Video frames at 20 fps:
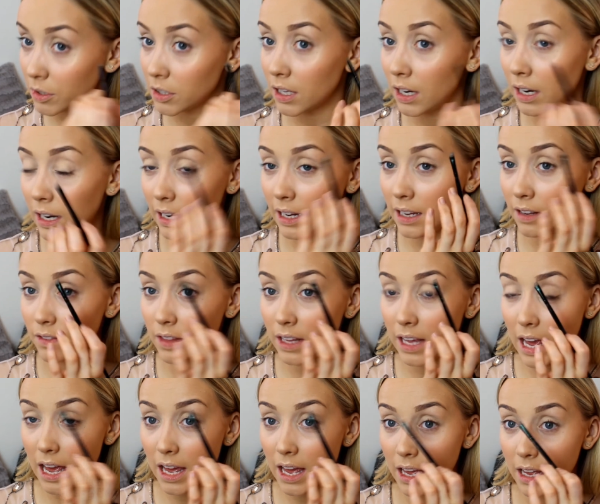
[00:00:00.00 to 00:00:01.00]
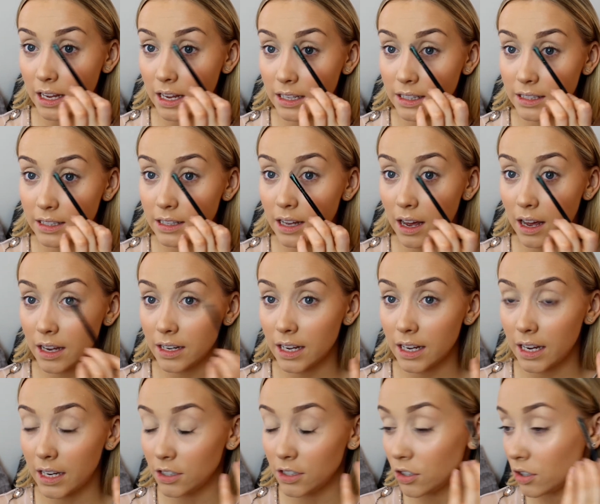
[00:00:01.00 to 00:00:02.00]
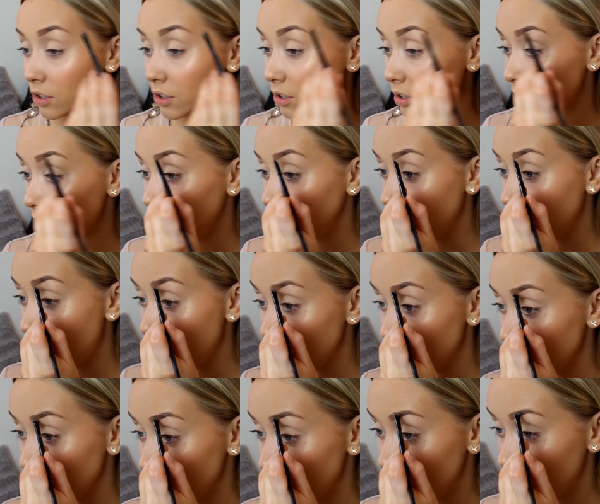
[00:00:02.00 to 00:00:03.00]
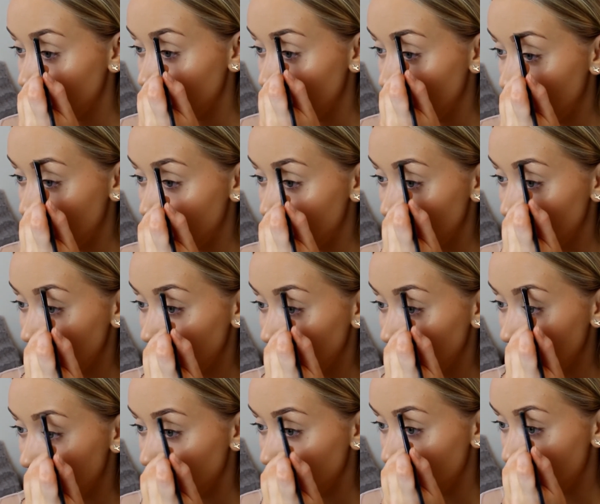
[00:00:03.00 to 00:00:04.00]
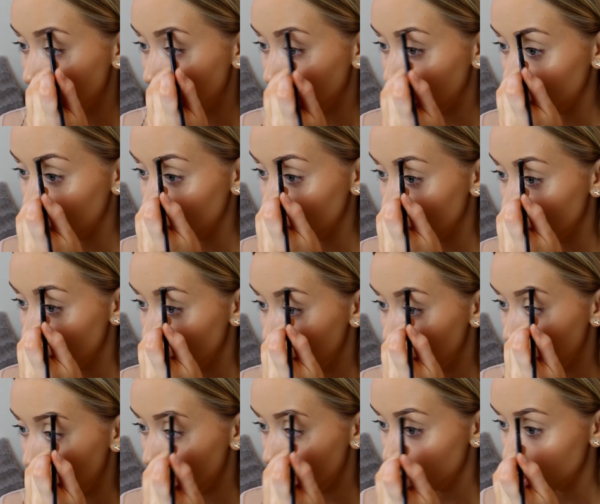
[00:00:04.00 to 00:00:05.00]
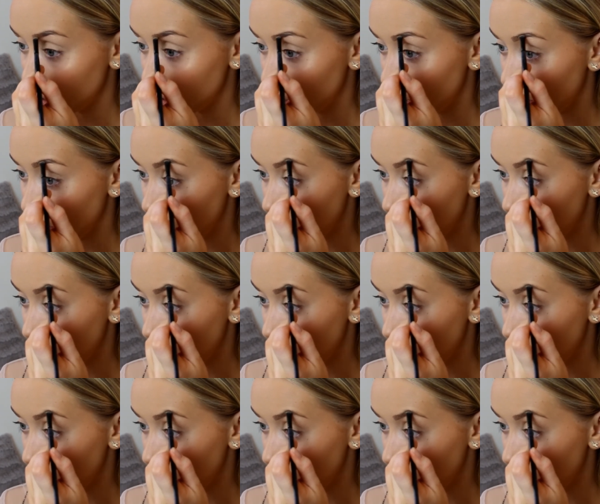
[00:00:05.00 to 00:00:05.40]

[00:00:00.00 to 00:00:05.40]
just going to leave the inside edge till last, so there's less product on the brush.